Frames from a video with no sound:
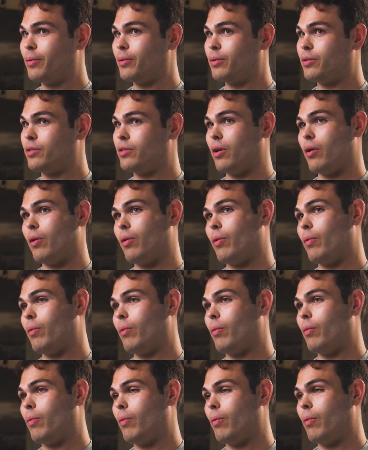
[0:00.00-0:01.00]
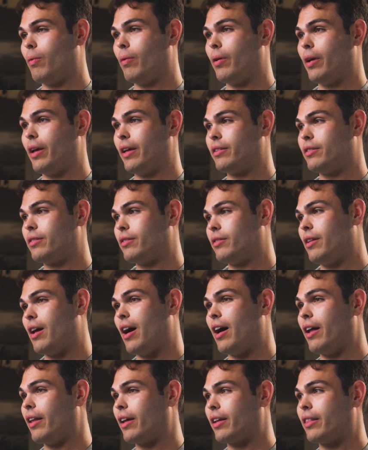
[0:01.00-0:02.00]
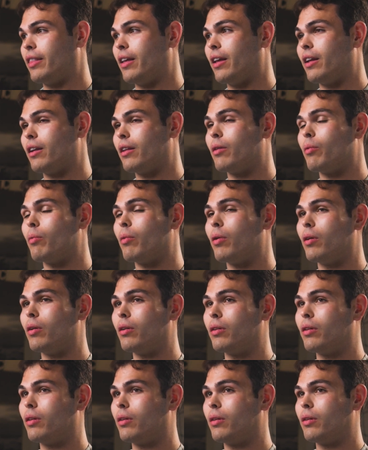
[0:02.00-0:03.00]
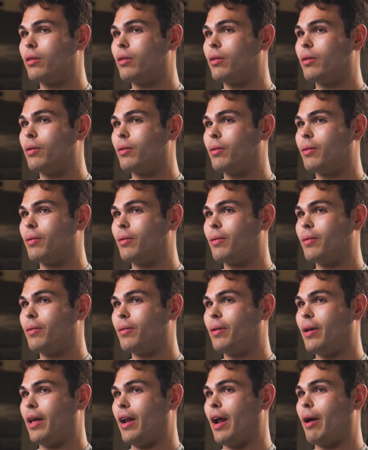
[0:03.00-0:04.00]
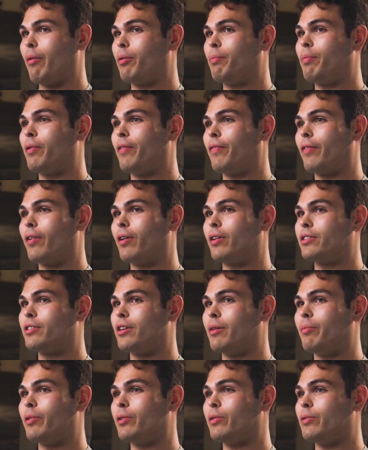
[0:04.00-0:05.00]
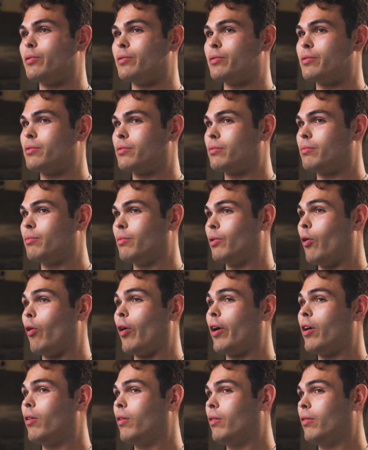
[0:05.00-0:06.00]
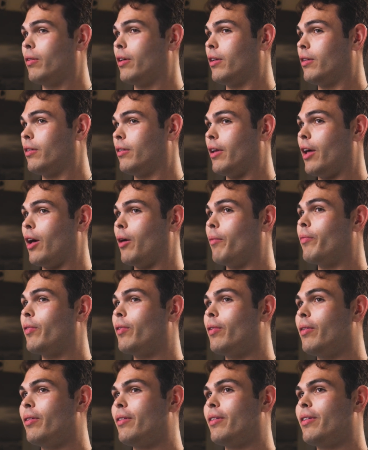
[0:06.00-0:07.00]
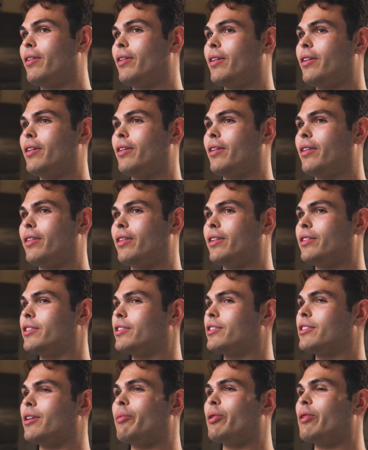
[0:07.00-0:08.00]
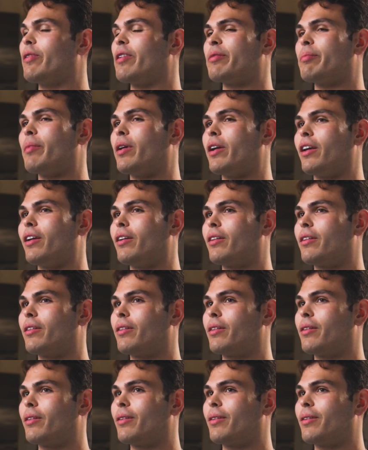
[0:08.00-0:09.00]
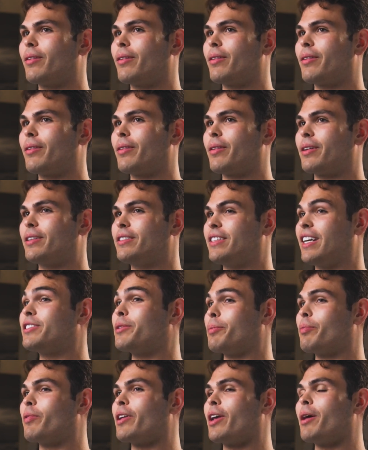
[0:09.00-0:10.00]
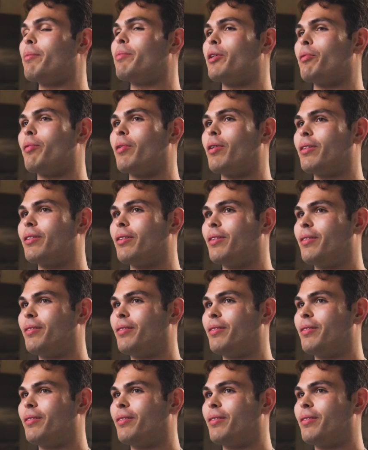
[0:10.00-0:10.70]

So it's not like the end of the world. And I would prefer someone who's loyal and helpful than just someone who has money, because that's a pretty empty world.